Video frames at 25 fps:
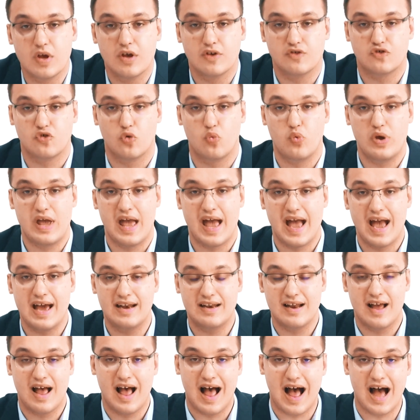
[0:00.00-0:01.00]
so we
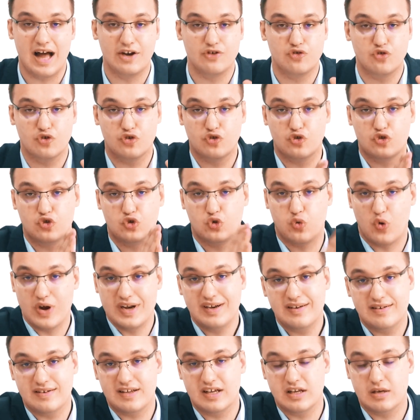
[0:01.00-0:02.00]
had
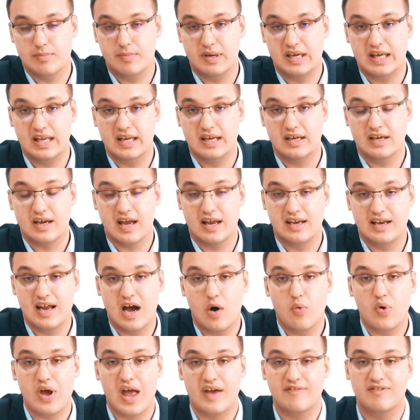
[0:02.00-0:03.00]
120 in the beginning and
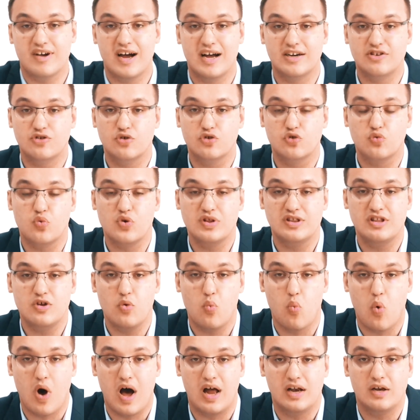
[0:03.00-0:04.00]
now we have
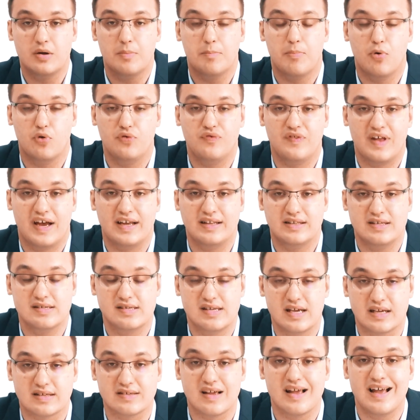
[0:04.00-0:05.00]

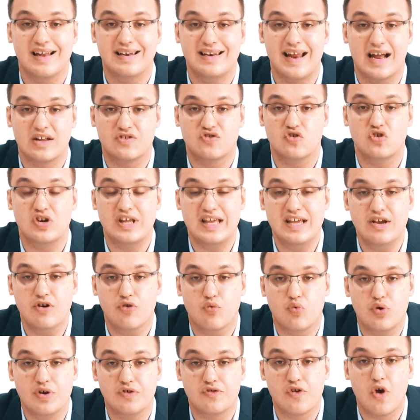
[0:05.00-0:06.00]
121.96 that's an
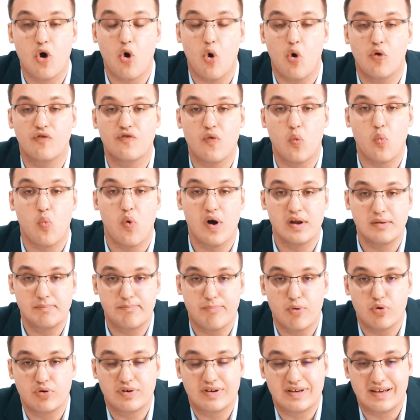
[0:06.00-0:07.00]
increase of
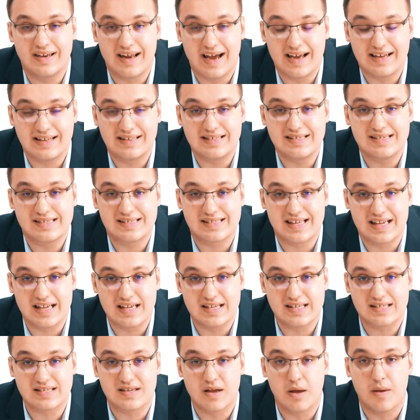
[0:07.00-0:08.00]

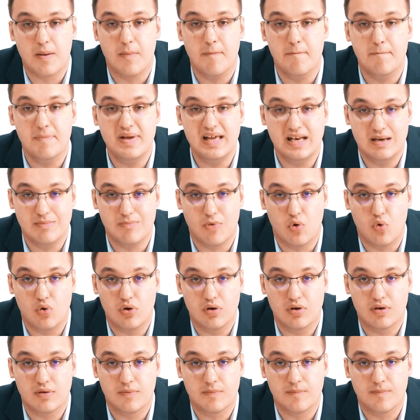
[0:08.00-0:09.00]
1.96
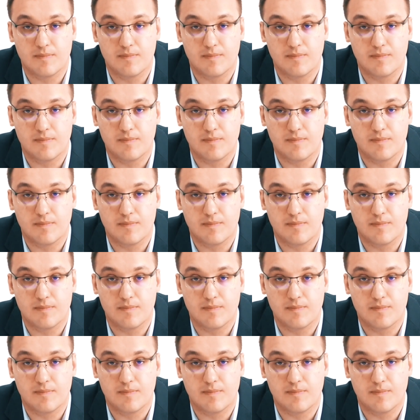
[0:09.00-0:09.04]
millimole